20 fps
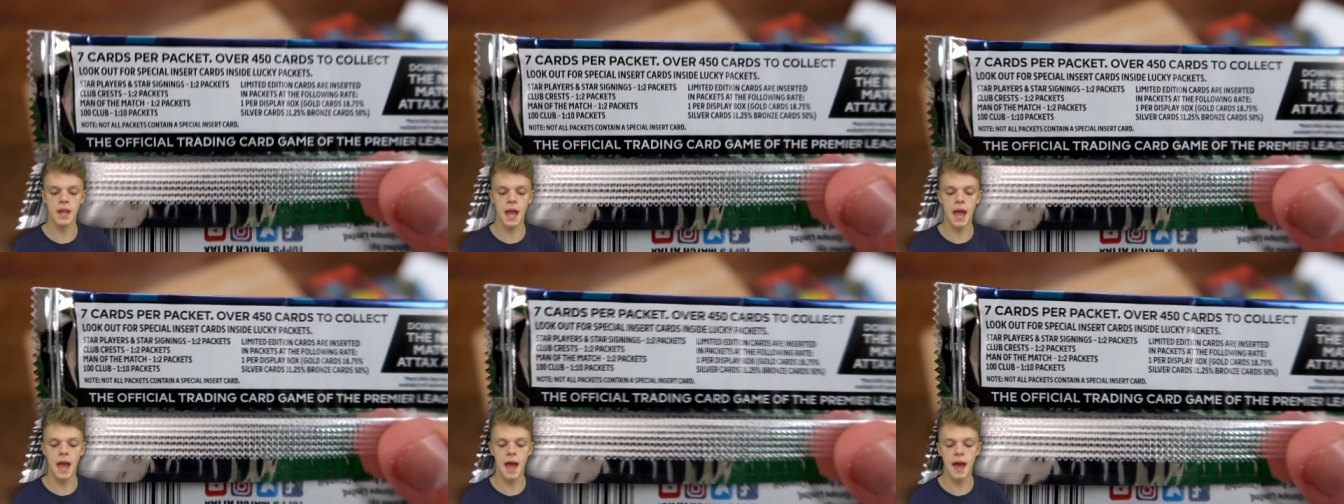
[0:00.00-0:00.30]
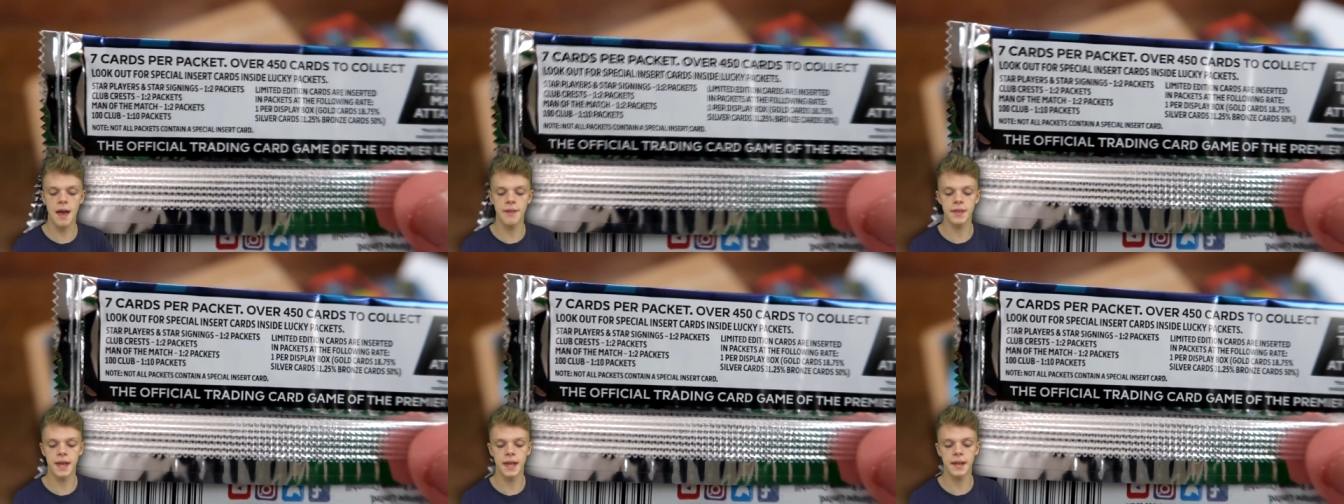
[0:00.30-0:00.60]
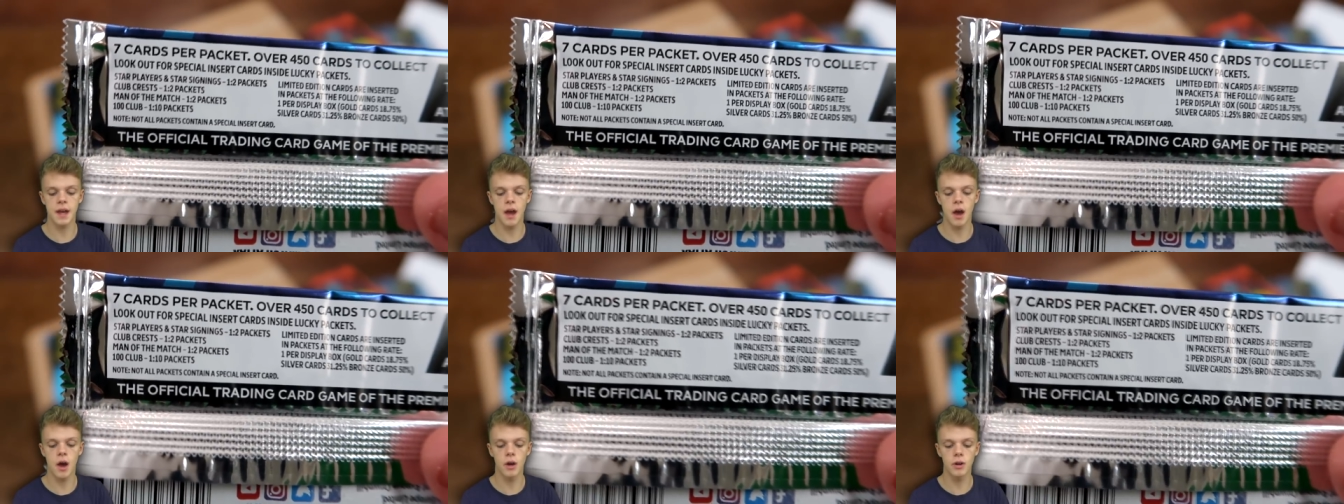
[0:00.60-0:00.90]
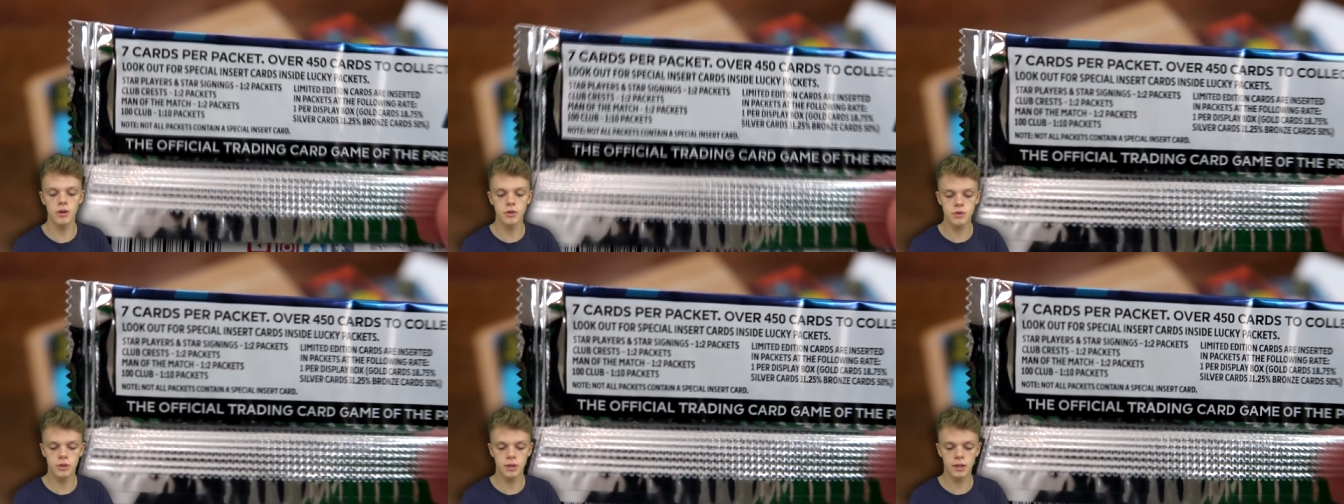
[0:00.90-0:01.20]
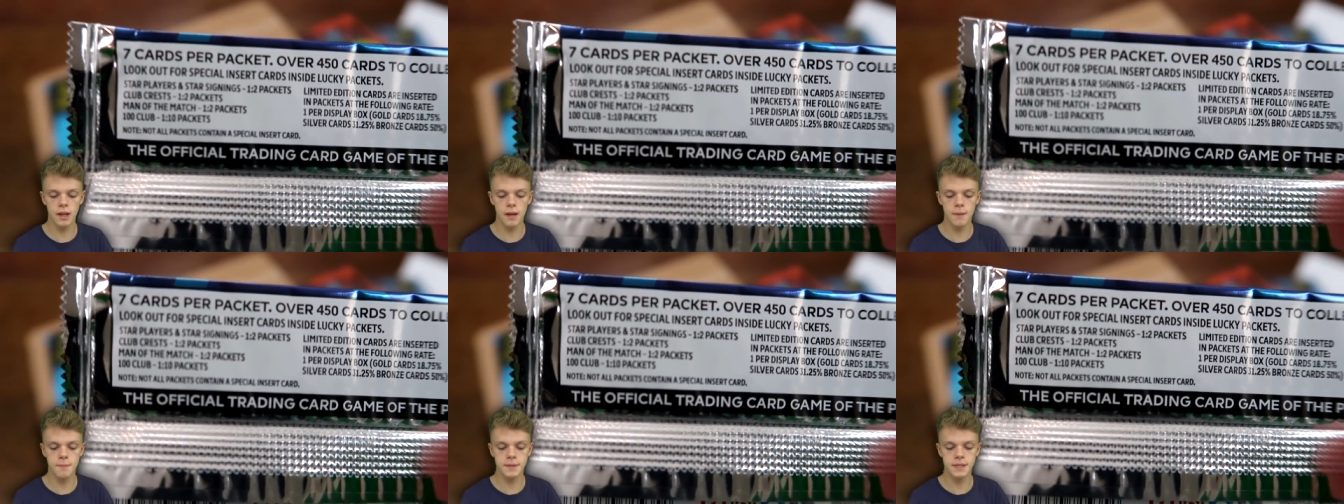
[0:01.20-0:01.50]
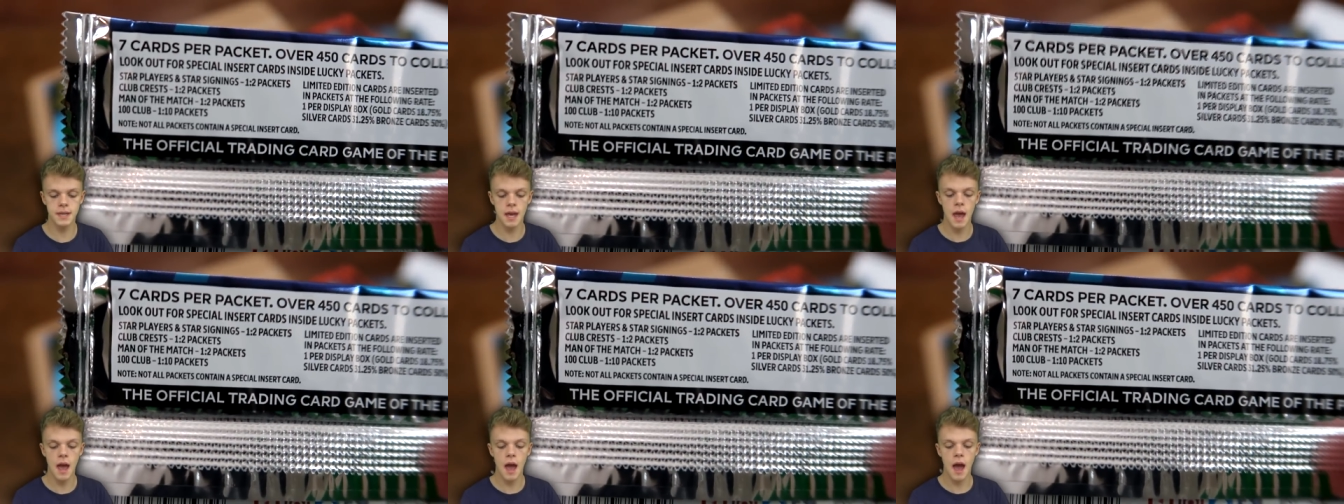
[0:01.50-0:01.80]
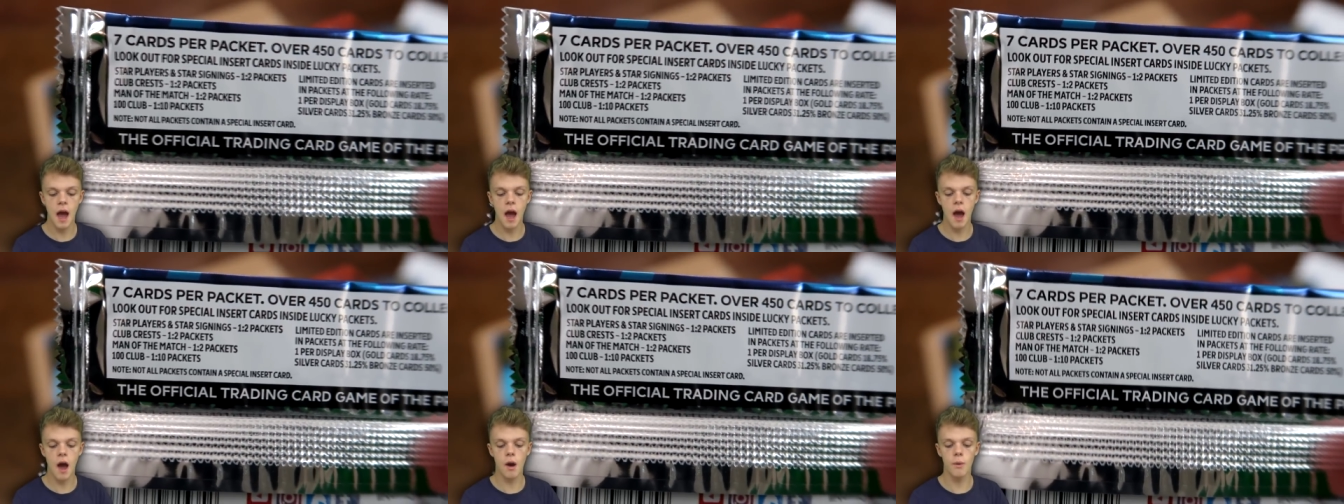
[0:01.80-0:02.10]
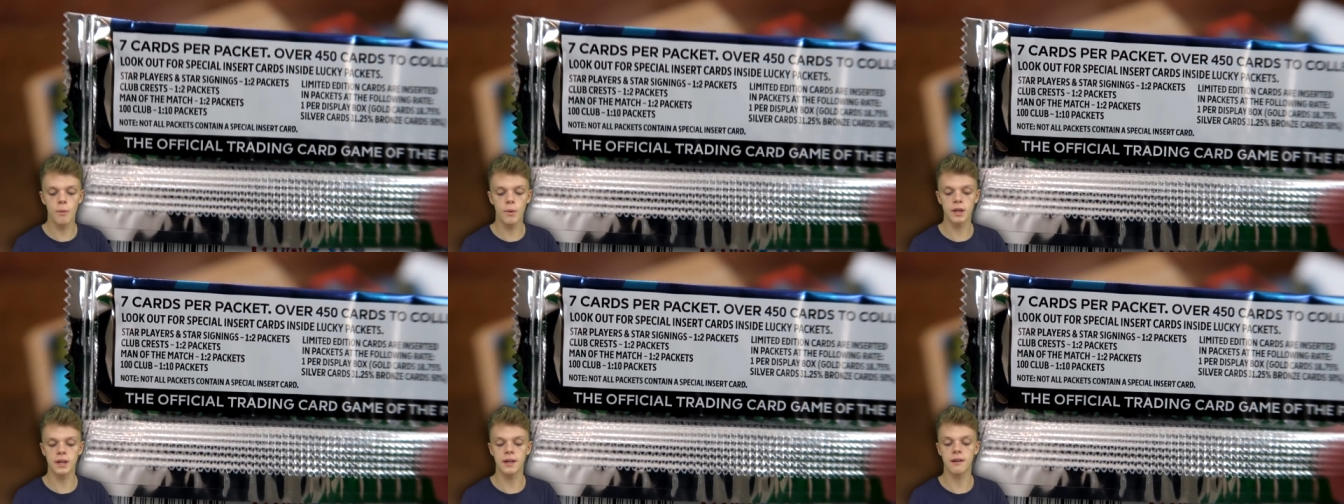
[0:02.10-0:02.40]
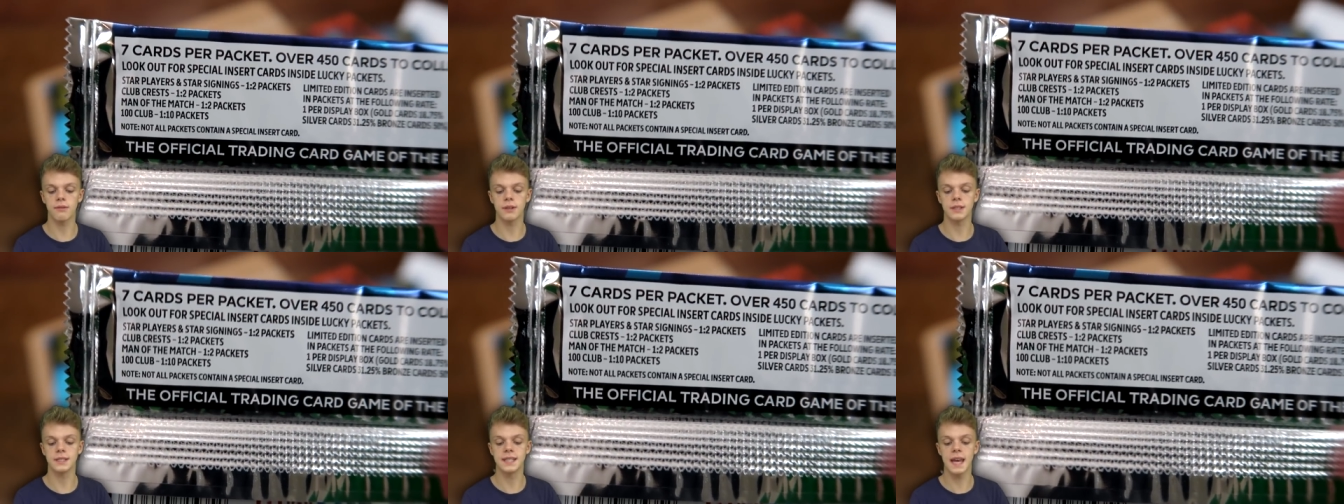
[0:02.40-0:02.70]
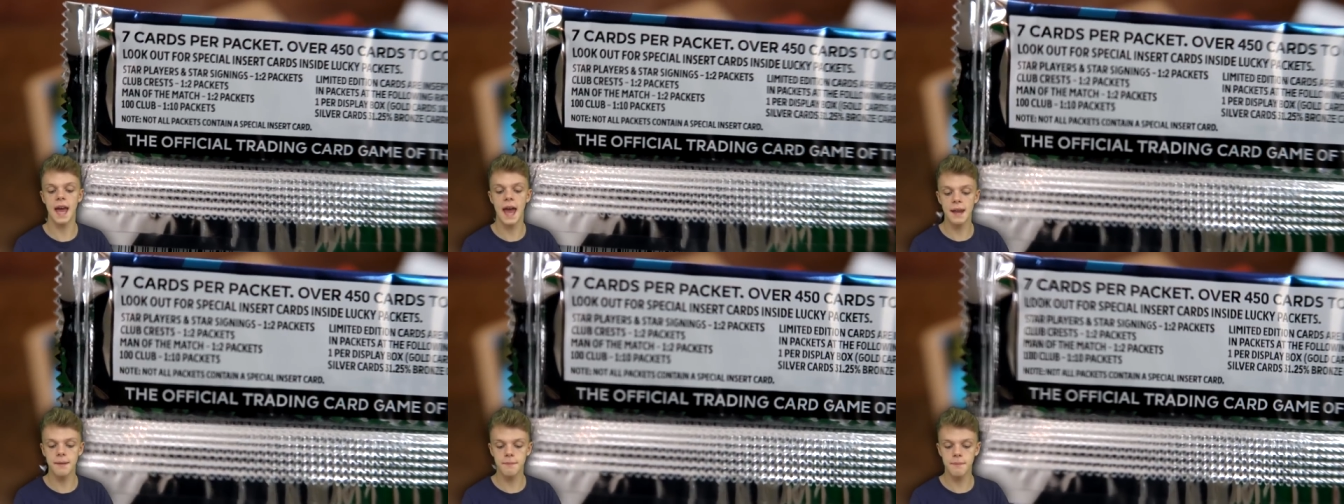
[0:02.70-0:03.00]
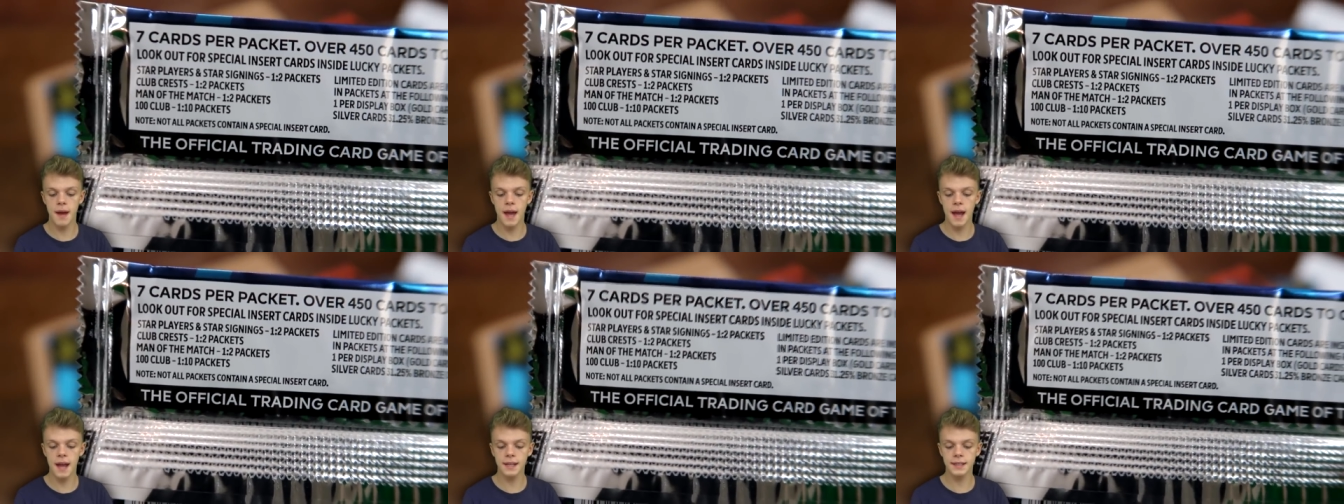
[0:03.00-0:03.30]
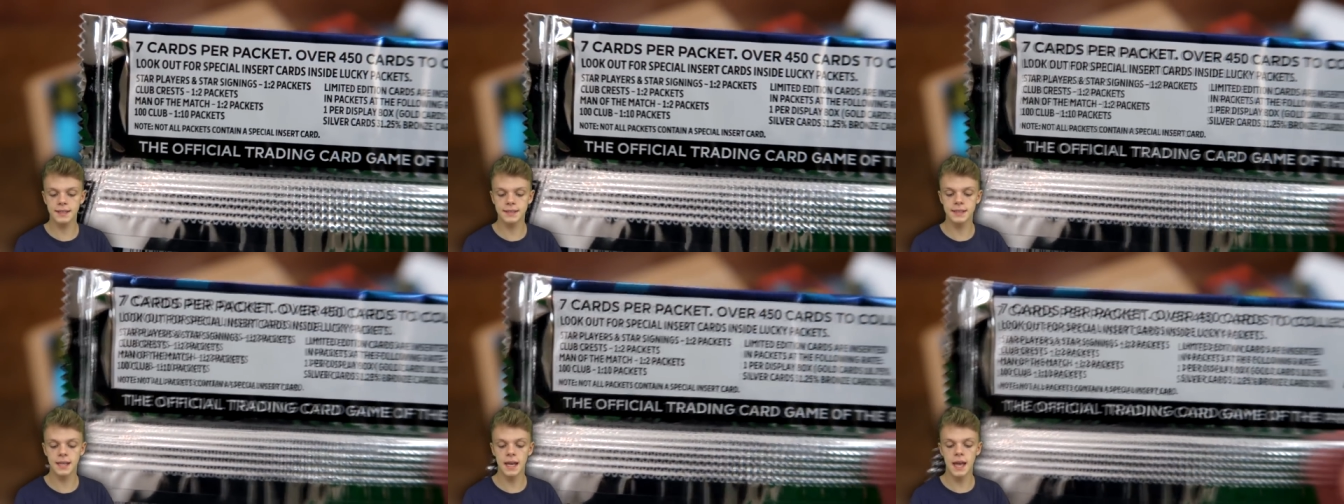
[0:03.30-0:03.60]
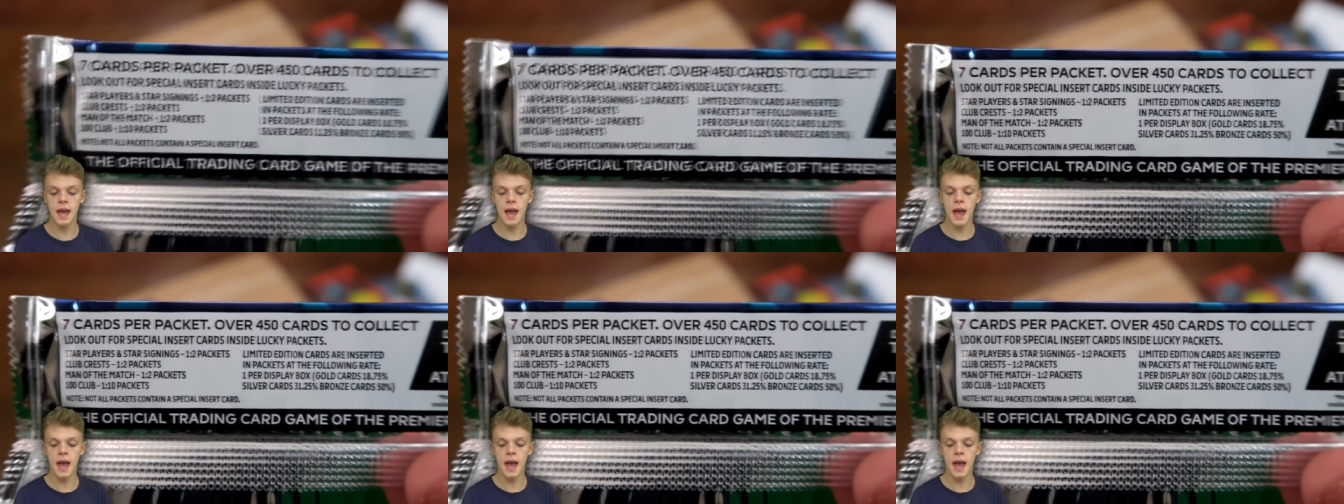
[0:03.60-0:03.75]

And then 100 clubs are one in every 10 packs.